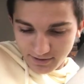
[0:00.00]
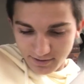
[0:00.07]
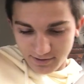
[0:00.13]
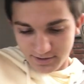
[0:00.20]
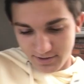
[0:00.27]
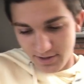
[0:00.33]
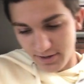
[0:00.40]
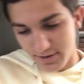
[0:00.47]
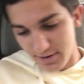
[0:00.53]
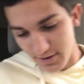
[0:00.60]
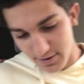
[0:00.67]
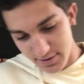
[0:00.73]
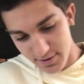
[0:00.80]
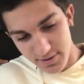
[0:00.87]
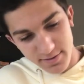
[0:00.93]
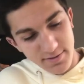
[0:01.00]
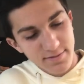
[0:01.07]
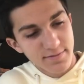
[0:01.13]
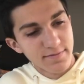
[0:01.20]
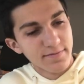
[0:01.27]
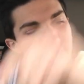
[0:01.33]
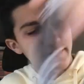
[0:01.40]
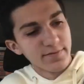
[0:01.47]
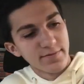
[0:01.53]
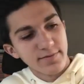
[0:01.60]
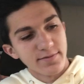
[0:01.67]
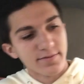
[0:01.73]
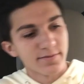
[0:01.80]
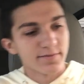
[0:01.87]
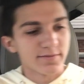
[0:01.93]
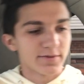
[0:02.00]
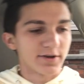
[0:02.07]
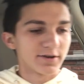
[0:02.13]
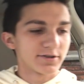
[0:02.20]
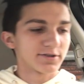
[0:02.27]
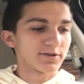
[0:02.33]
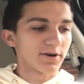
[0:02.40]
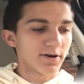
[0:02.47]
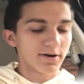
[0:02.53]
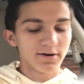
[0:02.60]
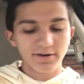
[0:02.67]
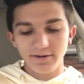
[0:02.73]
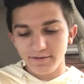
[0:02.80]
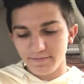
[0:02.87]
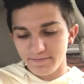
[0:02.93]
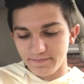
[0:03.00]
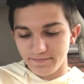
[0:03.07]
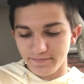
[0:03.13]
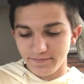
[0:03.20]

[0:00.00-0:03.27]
let's get this thing started.